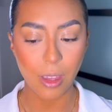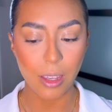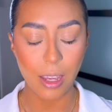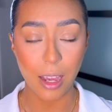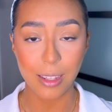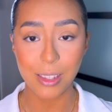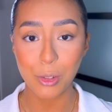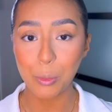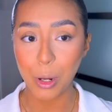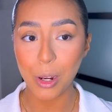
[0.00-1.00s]
Yeah, it's
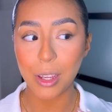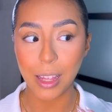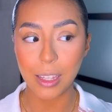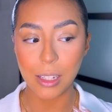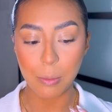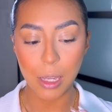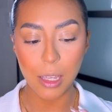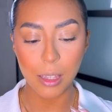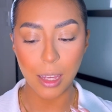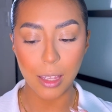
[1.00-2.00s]
superior. Like, to me,
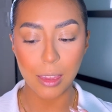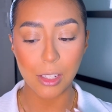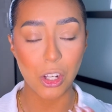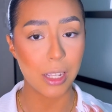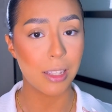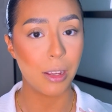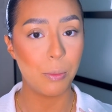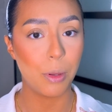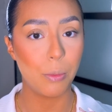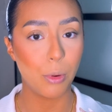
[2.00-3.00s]
like the
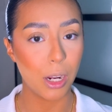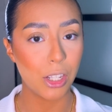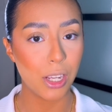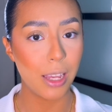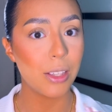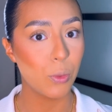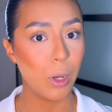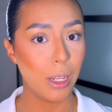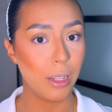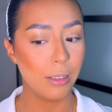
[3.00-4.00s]
Jessup brush set is
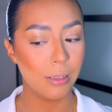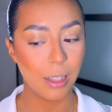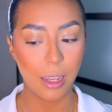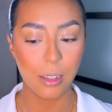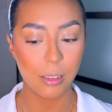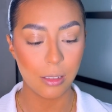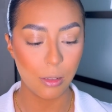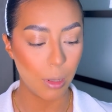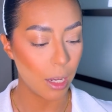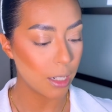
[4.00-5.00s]
winning, like, to
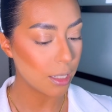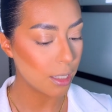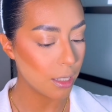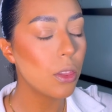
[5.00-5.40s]
be honest.